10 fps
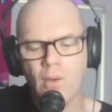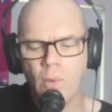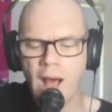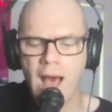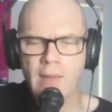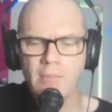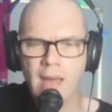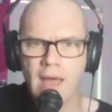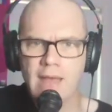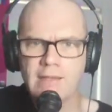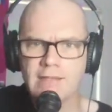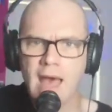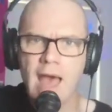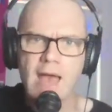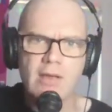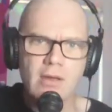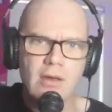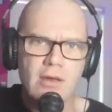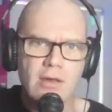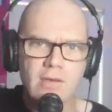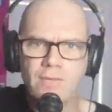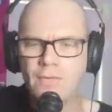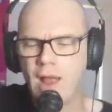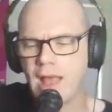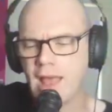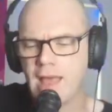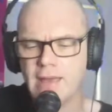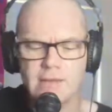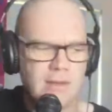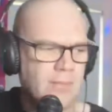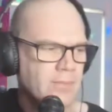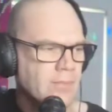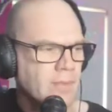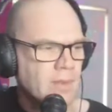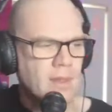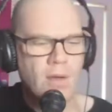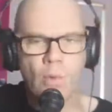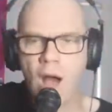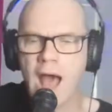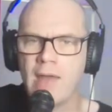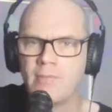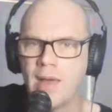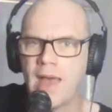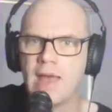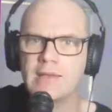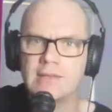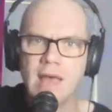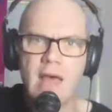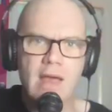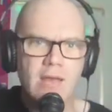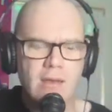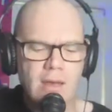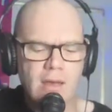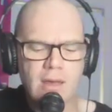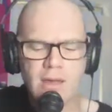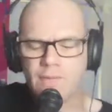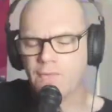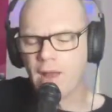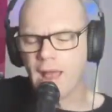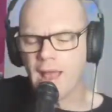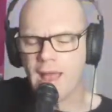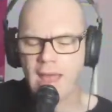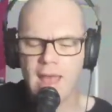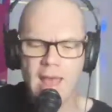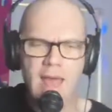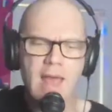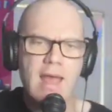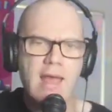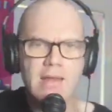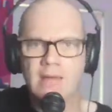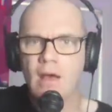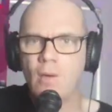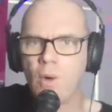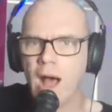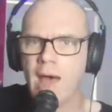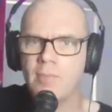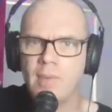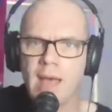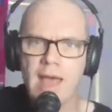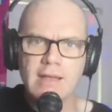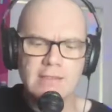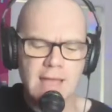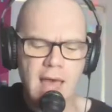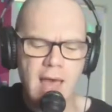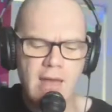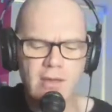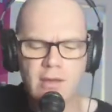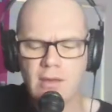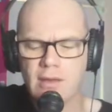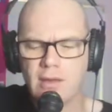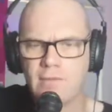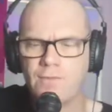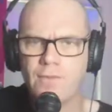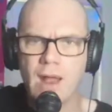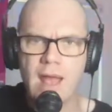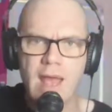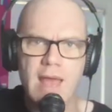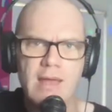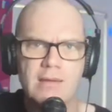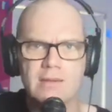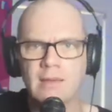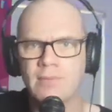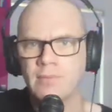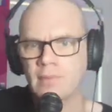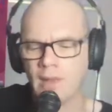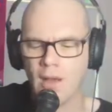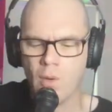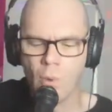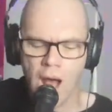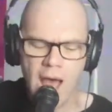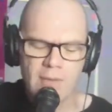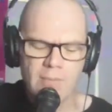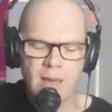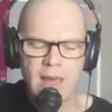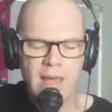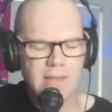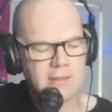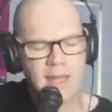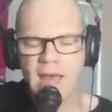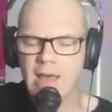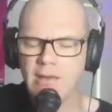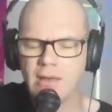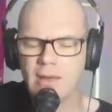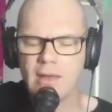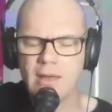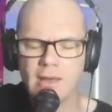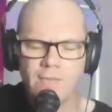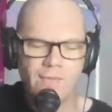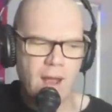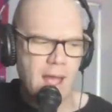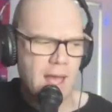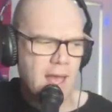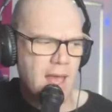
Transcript: What makes a good friend? What makes a good friend? What makes a good friend? What makes a good friend?